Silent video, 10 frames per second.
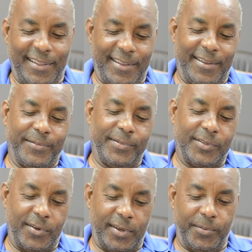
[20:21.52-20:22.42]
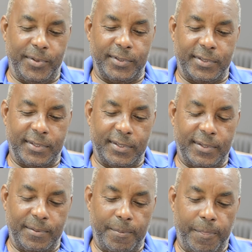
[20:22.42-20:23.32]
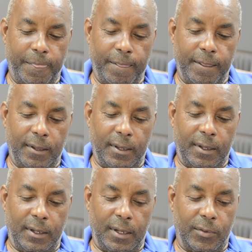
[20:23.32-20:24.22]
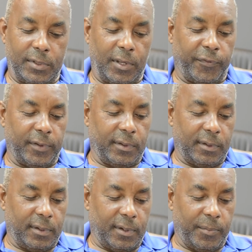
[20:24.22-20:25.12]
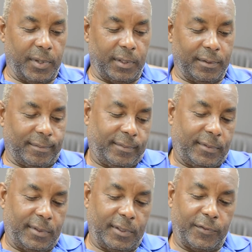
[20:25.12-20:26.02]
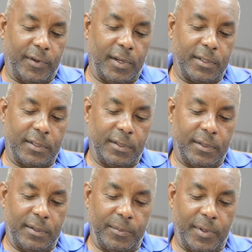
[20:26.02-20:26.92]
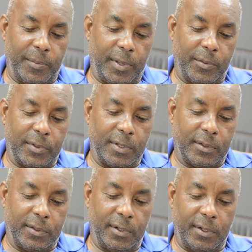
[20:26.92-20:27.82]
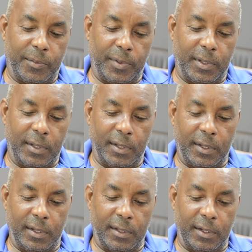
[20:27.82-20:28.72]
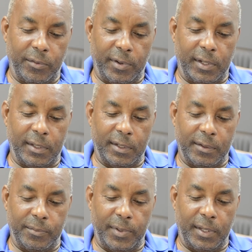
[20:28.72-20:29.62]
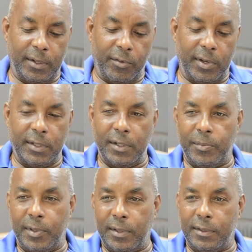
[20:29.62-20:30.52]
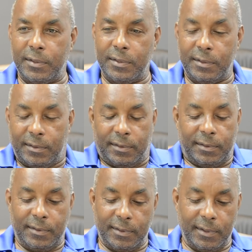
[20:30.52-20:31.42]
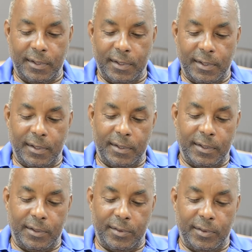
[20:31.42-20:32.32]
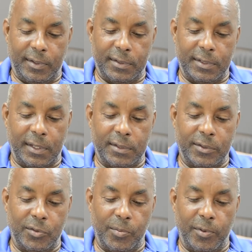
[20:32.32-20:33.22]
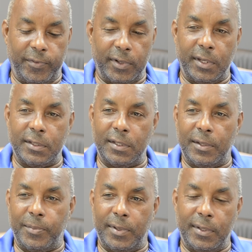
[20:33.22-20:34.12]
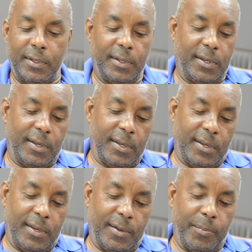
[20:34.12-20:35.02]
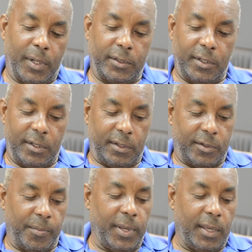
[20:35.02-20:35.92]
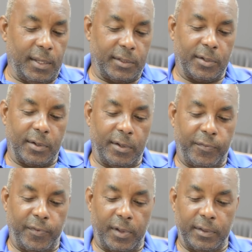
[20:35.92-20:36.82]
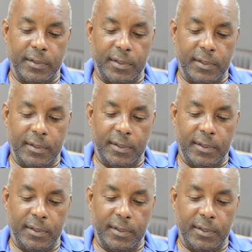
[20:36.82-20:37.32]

um, so it was it was different i mean as far as my mother was concerned i mean it, it, it really didn't mean a great deal because you know it's just two more of our kids there but but to the to me it certainly felt